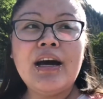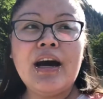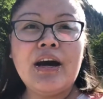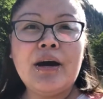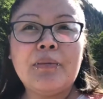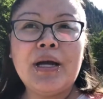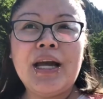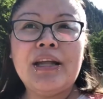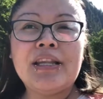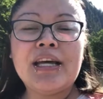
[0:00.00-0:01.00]
um,
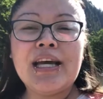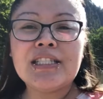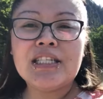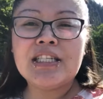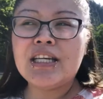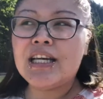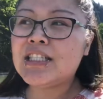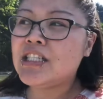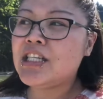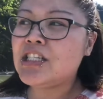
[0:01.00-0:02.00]
and the
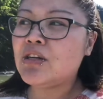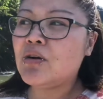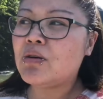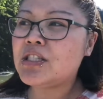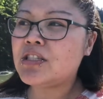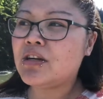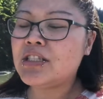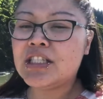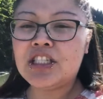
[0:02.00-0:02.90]
esthetician course starts